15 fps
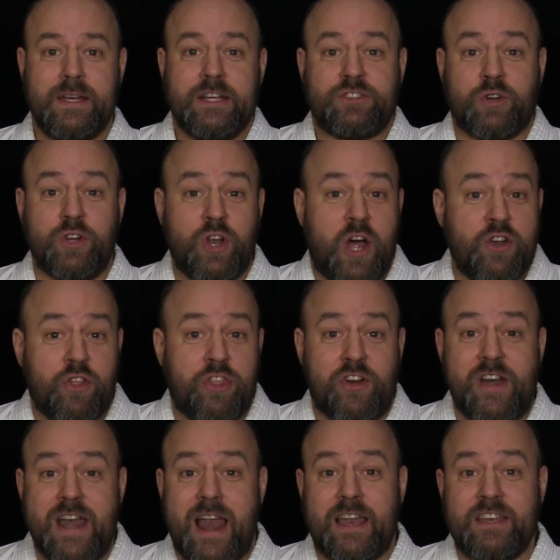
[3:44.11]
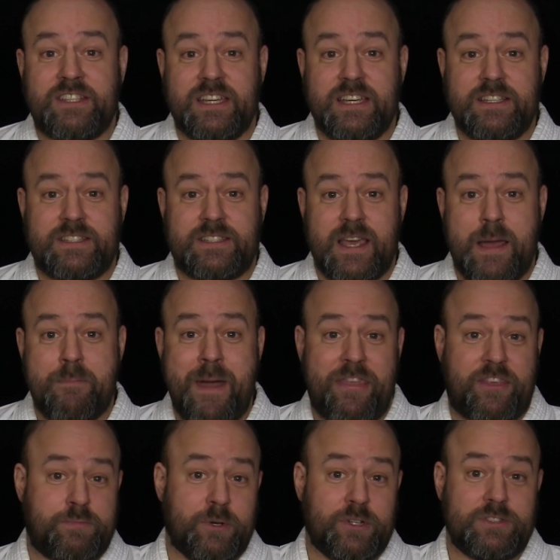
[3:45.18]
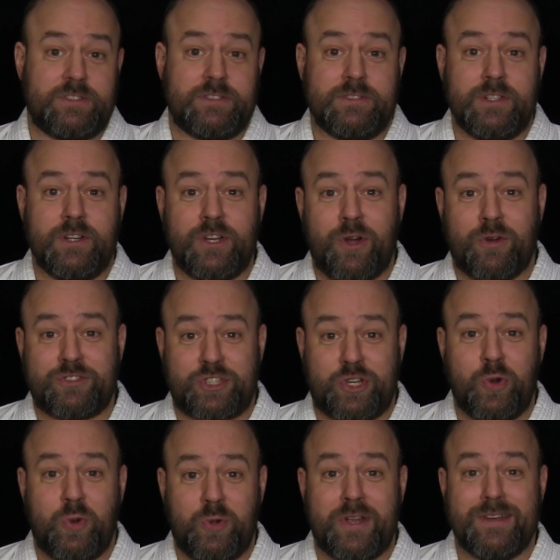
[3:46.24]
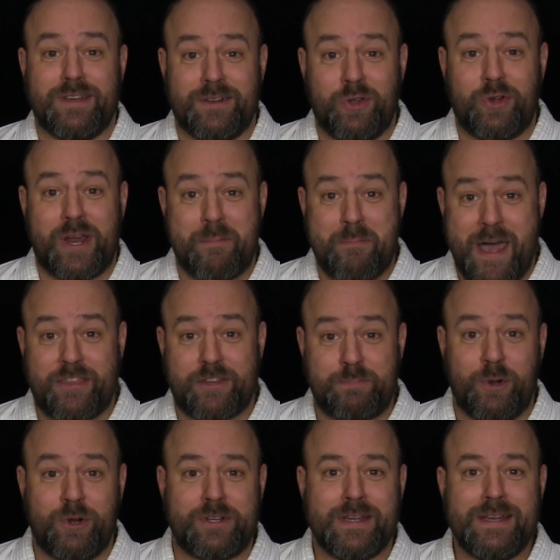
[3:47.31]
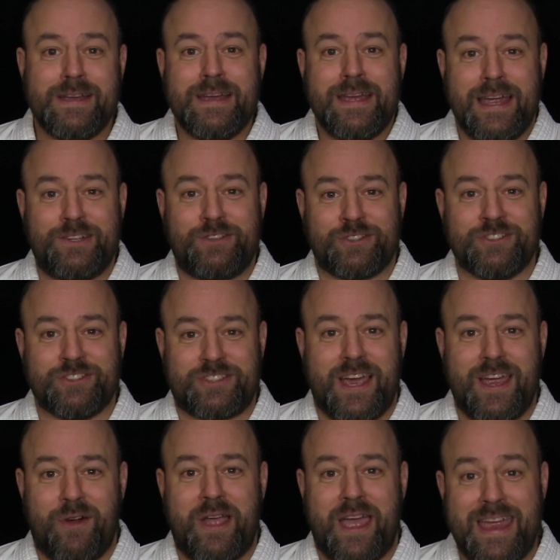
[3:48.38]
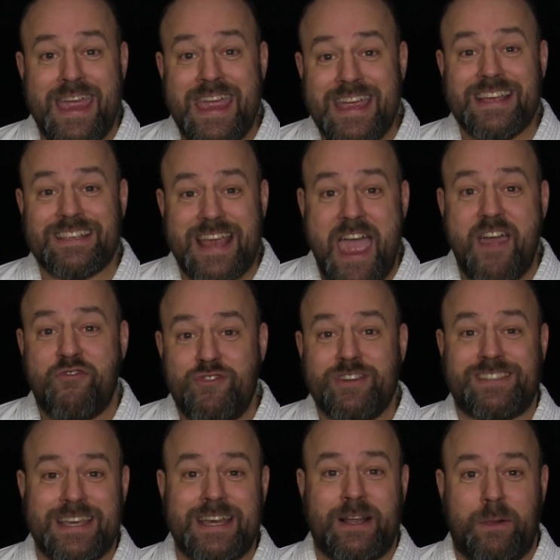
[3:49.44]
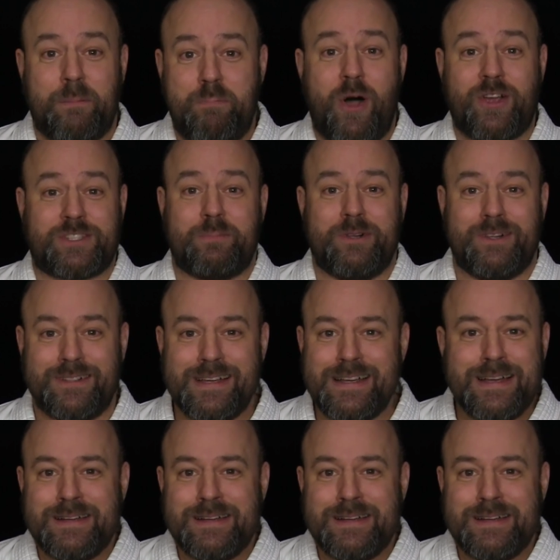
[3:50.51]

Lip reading: So another analogy is maths books. You go to school and you look at a maths book. It doesn't say, okay, here's every single possible